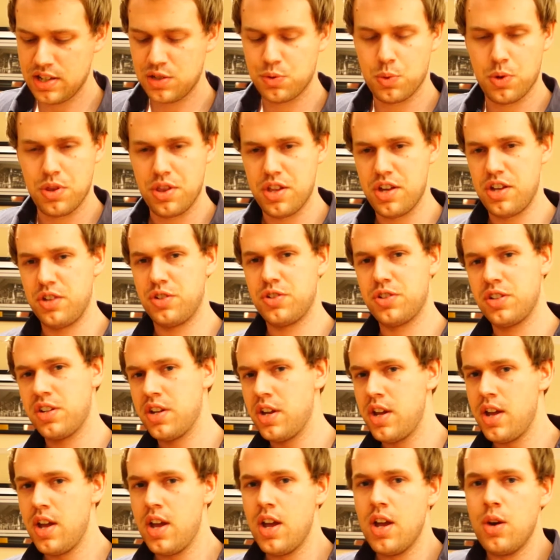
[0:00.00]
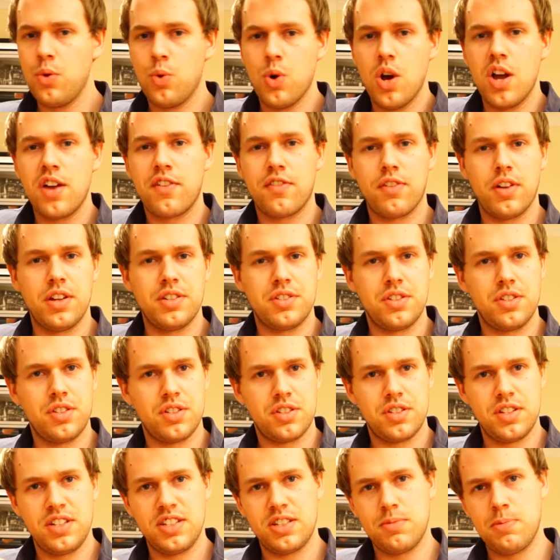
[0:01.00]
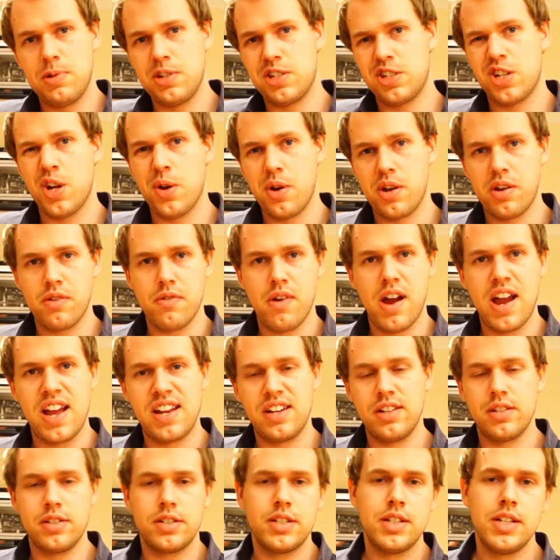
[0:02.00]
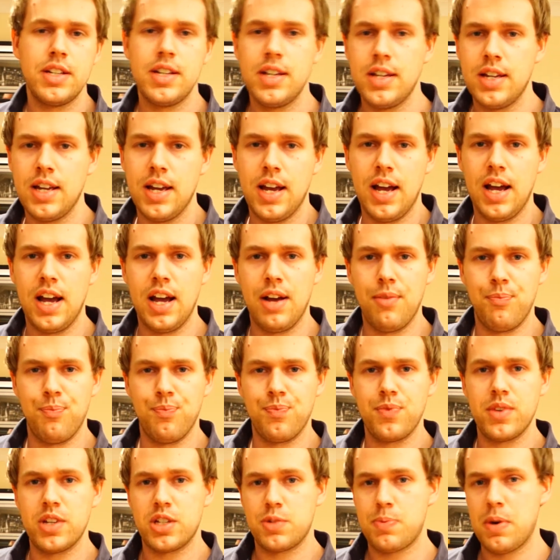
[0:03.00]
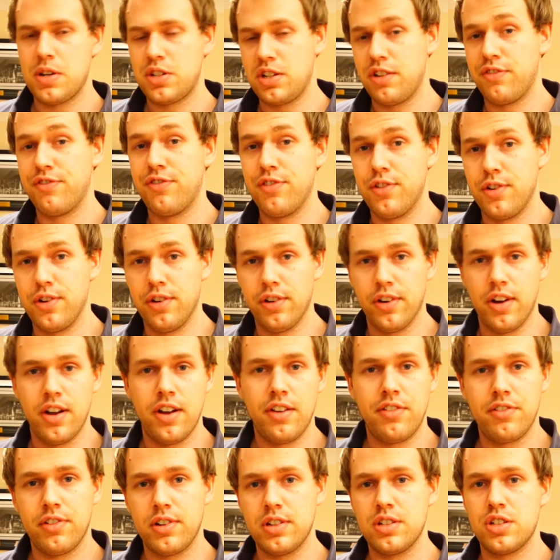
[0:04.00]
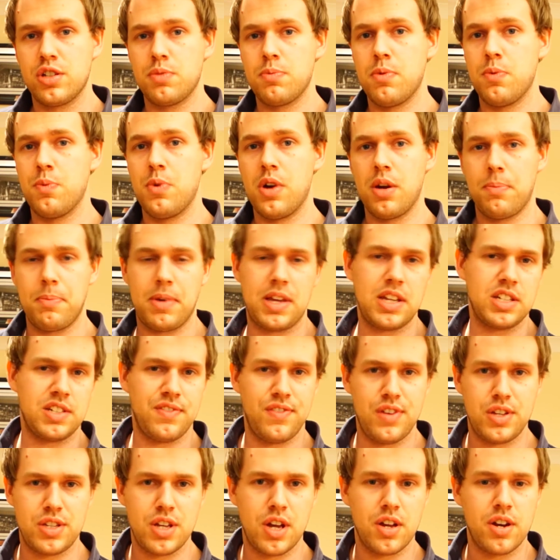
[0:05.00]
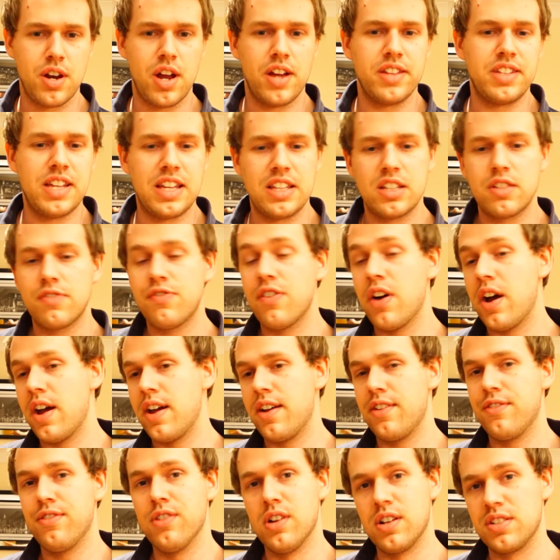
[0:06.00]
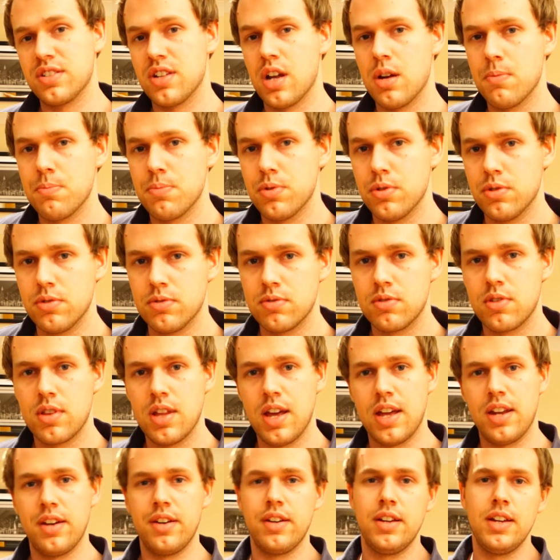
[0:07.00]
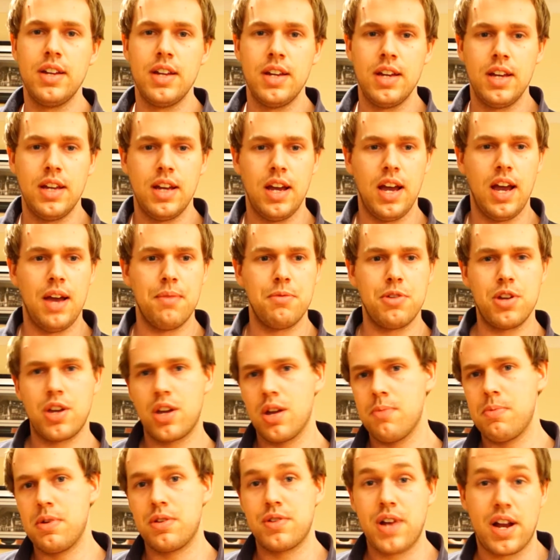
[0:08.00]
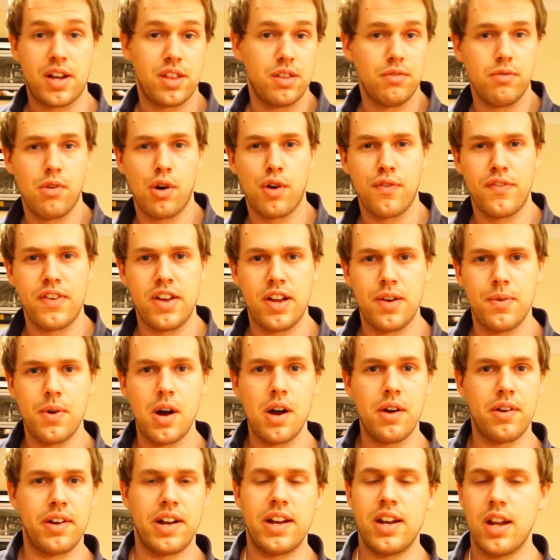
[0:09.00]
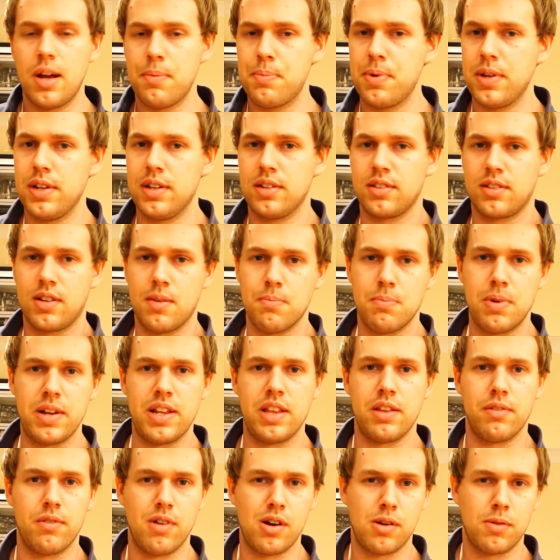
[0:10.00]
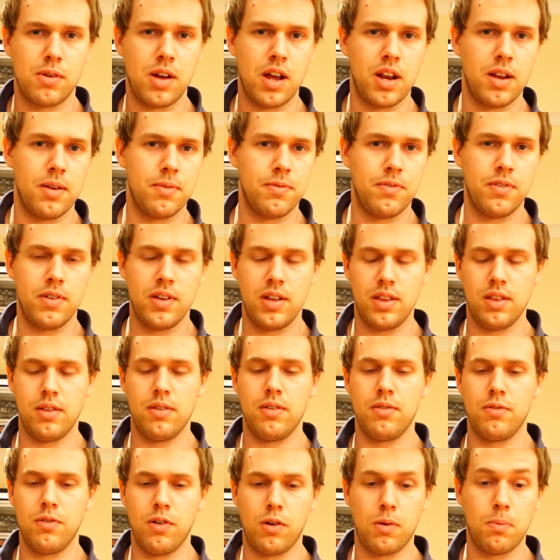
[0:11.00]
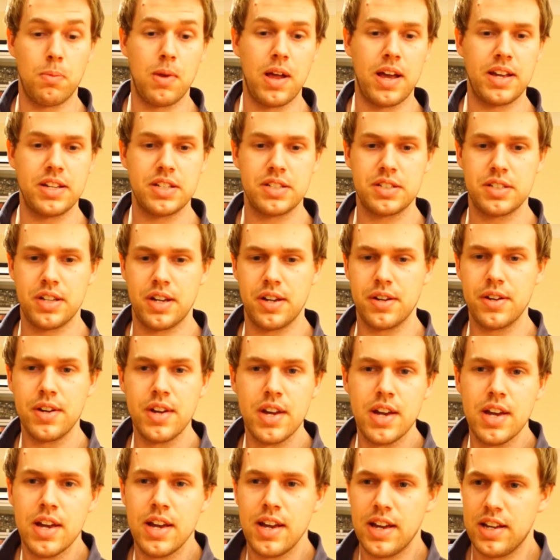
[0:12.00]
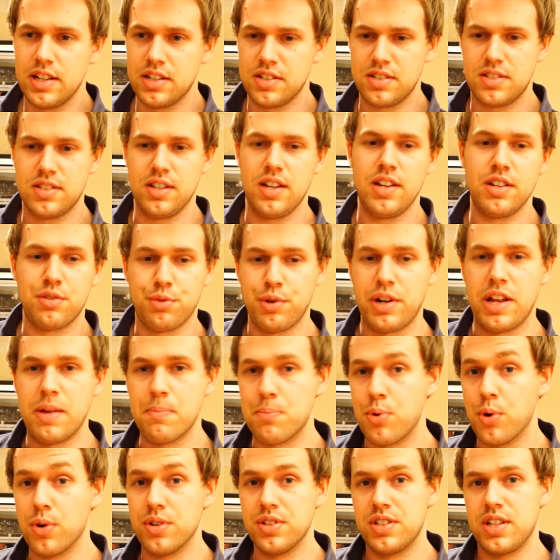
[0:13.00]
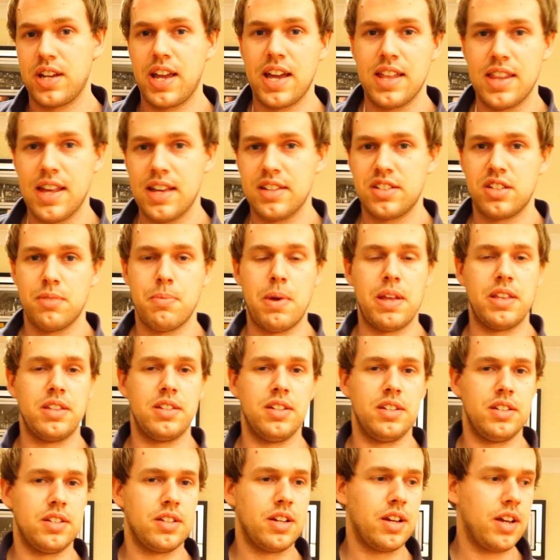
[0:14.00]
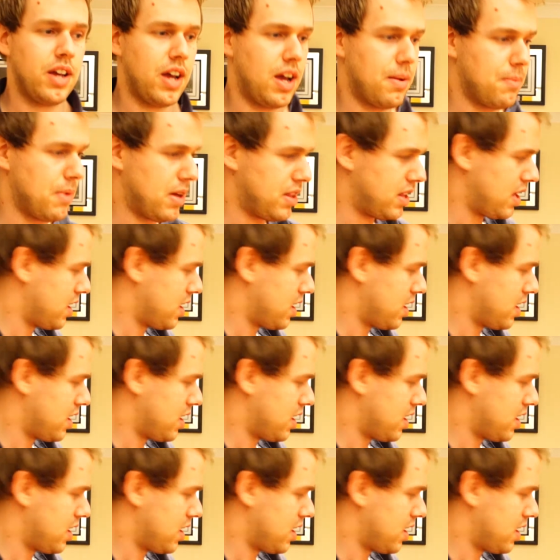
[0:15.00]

one of those workflows that just needs to be so ingrained, especially for instrument work, because if you don't identify it, for example, then you could be tracking the wrong VOR and end up in completely the wrong in the wrong place. So it's really important to get that cemented. And